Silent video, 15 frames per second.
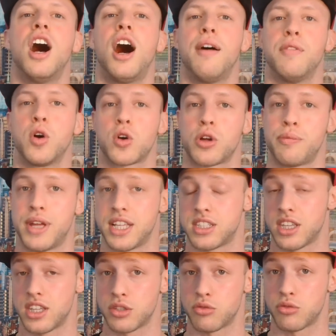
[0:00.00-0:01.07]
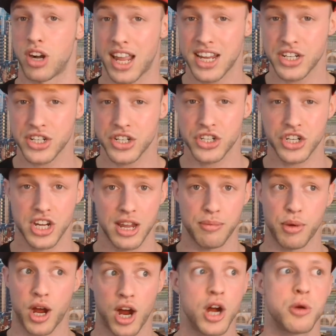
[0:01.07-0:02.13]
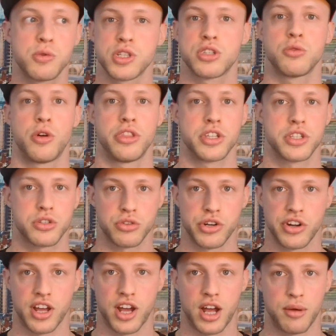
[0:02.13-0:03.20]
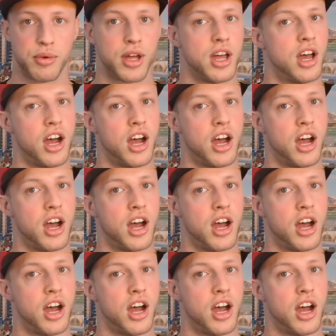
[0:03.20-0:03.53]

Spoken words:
I'm not committed to this relationship. I was the one that screwed up.